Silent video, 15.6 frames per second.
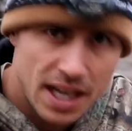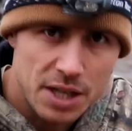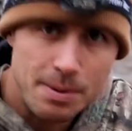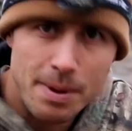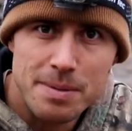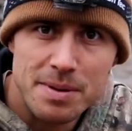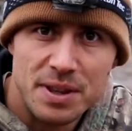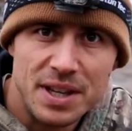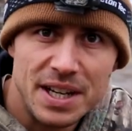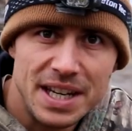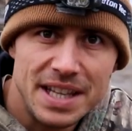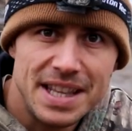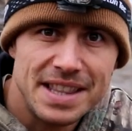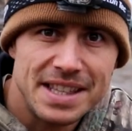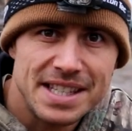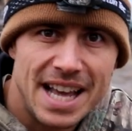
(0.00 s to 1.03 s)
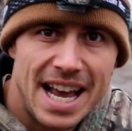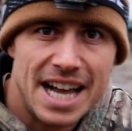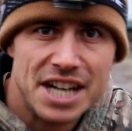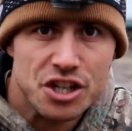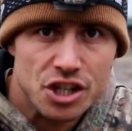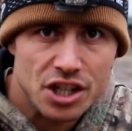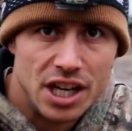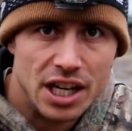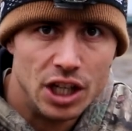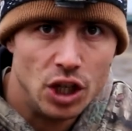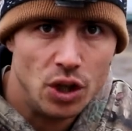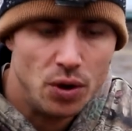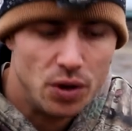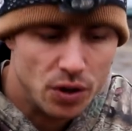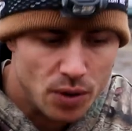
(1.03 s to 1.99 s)
And you may be thinking that this hatch is kind of
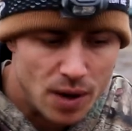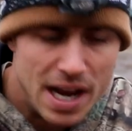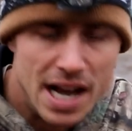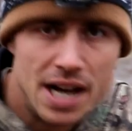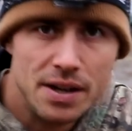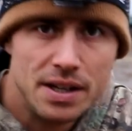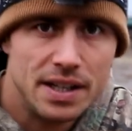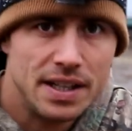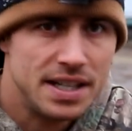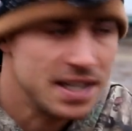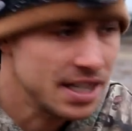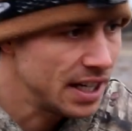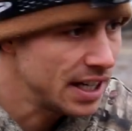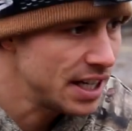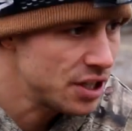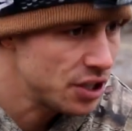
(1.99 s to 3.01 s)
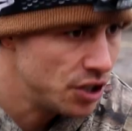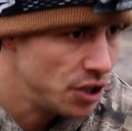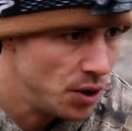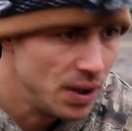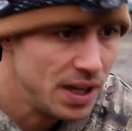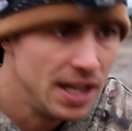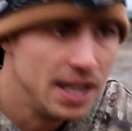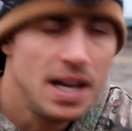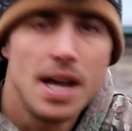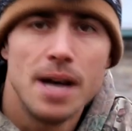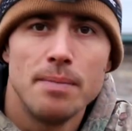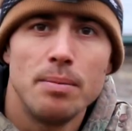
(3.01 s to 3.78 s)
low to the ground and that's gonna get snowed in,